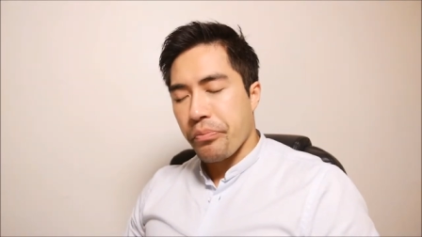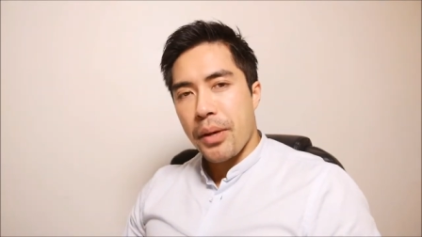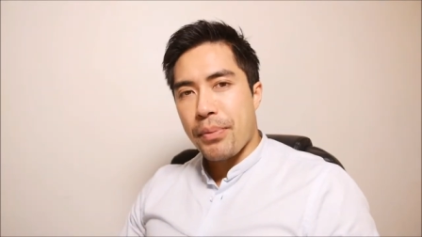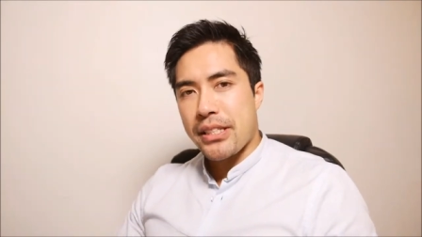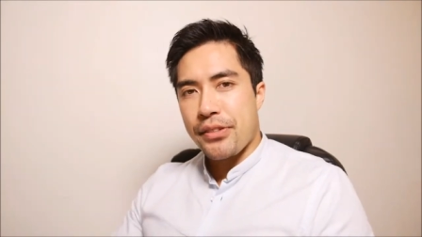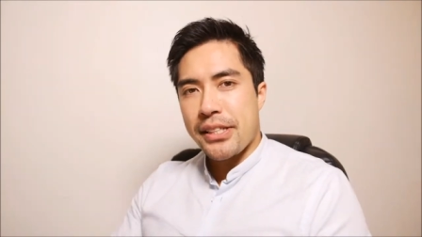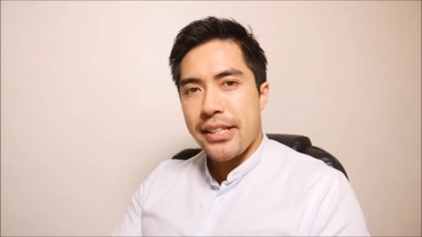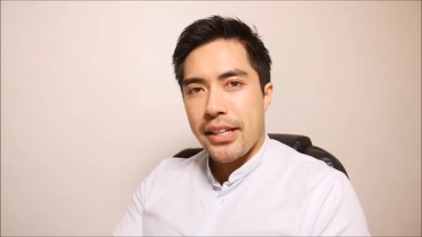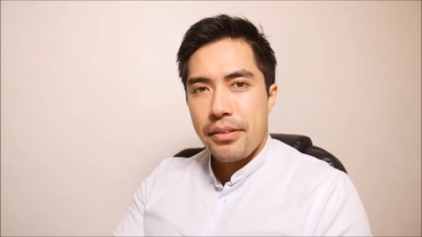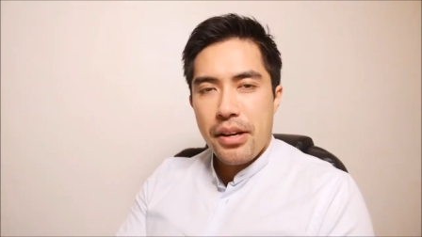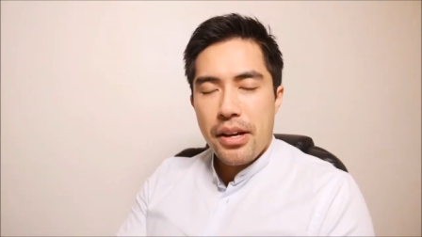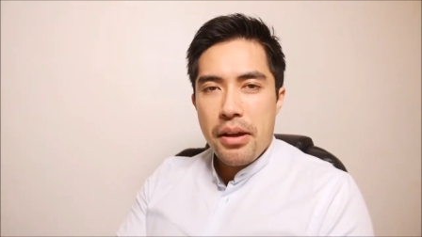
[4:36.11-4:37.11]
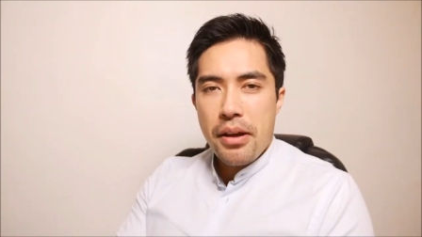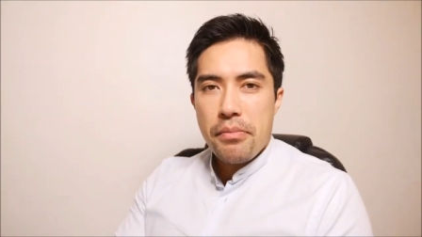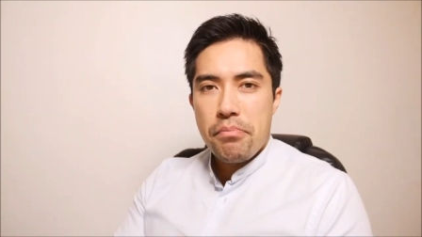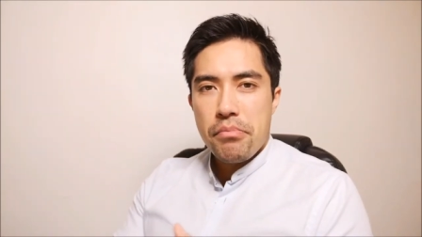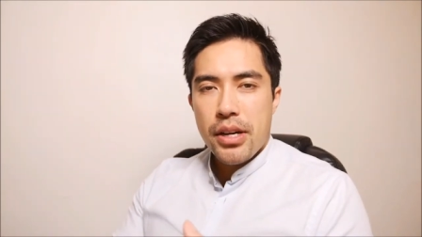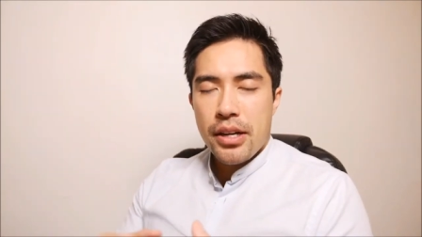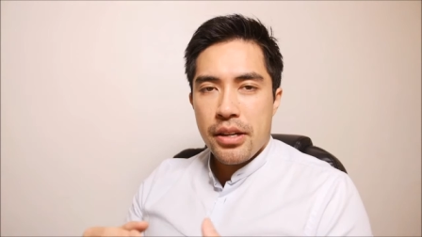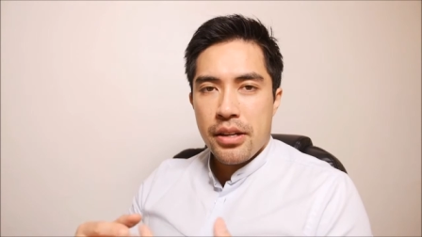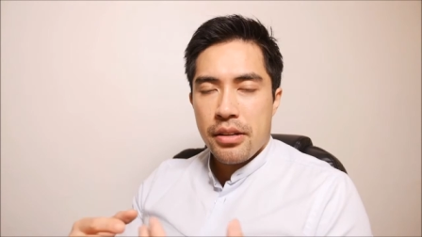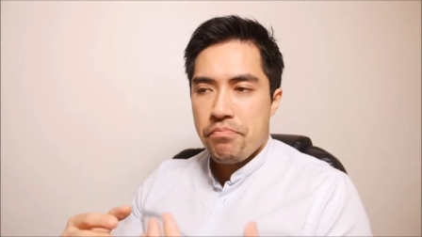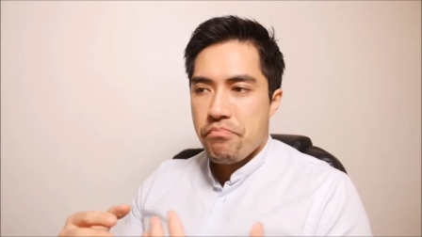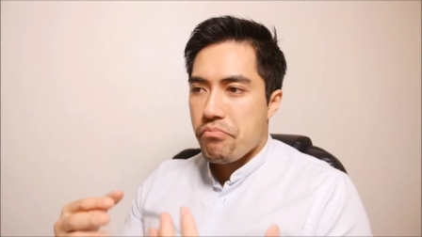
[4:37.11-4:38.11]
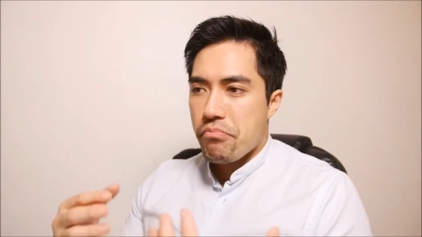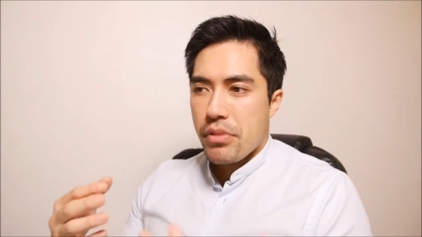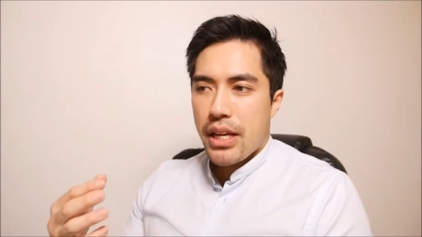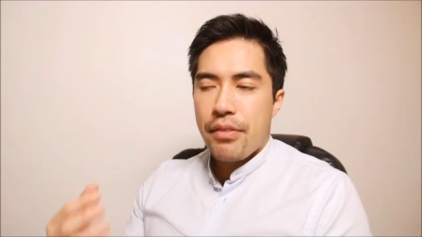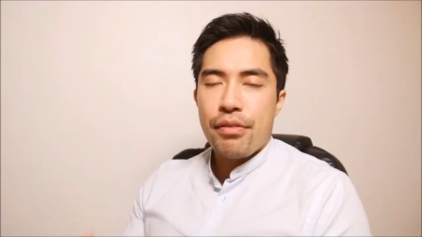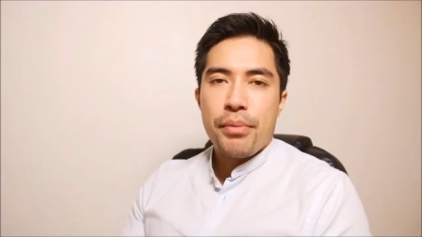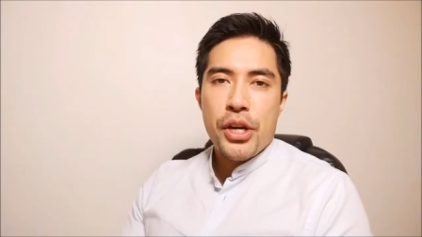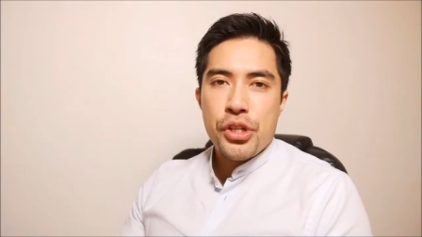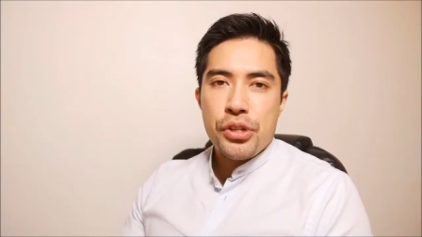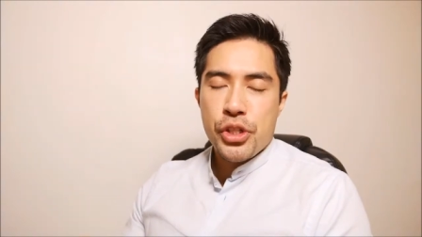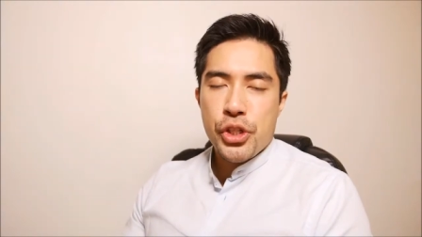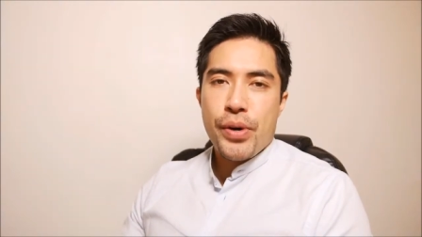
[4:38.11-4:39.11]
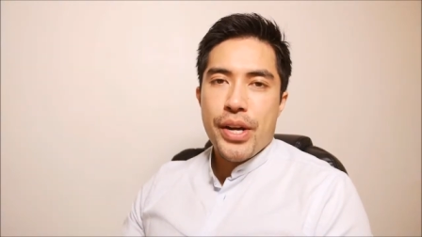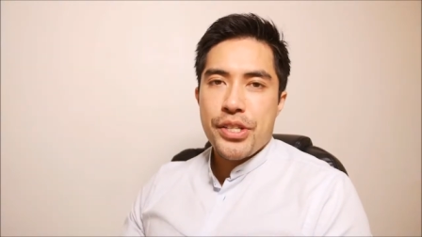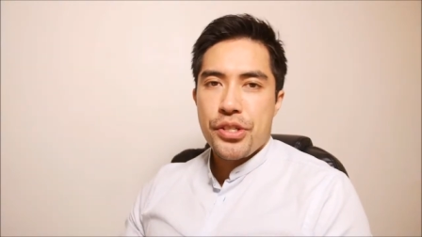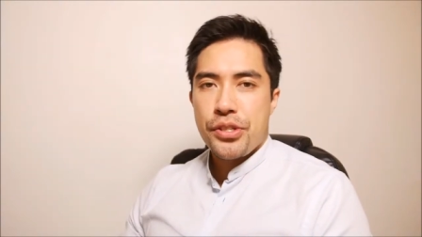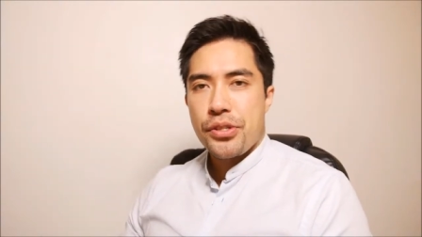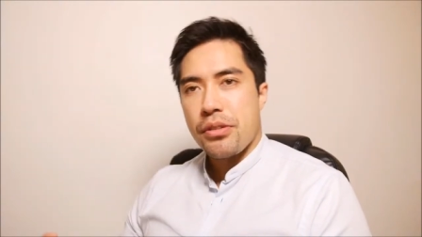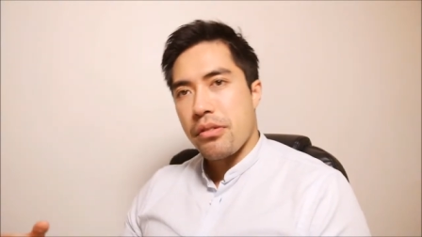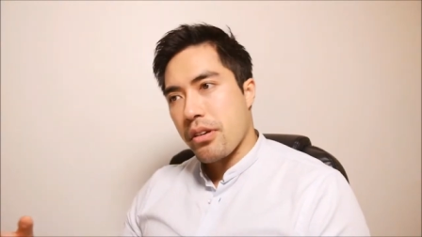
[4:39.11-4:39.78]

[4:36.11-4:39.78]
Because things like um, inflammation, stress,